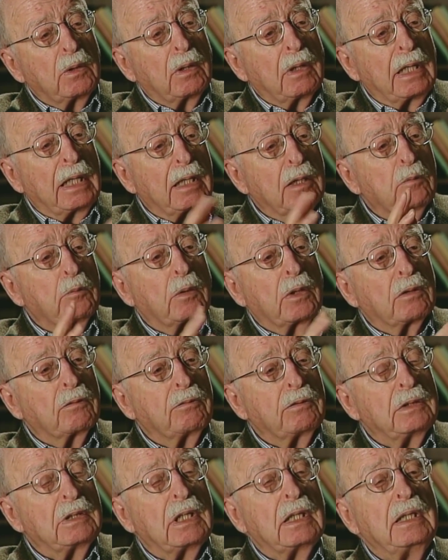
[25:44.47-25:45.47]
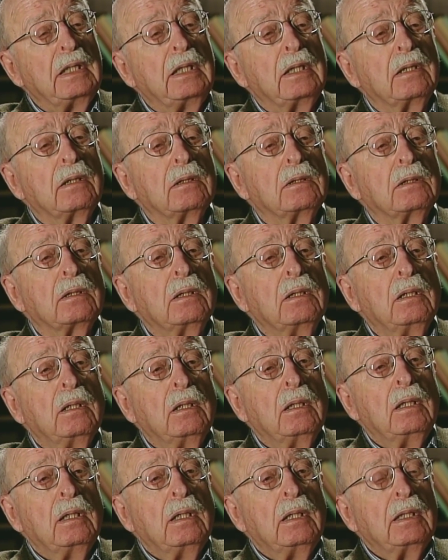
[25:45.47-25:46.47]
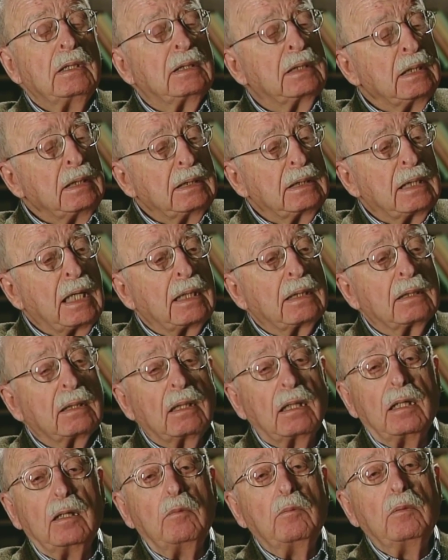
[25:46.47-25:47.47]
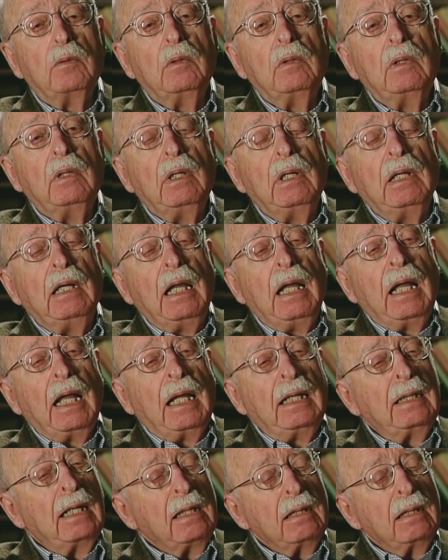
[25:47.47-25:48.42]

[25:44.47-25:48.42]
where I had worked for 10 years since that time. And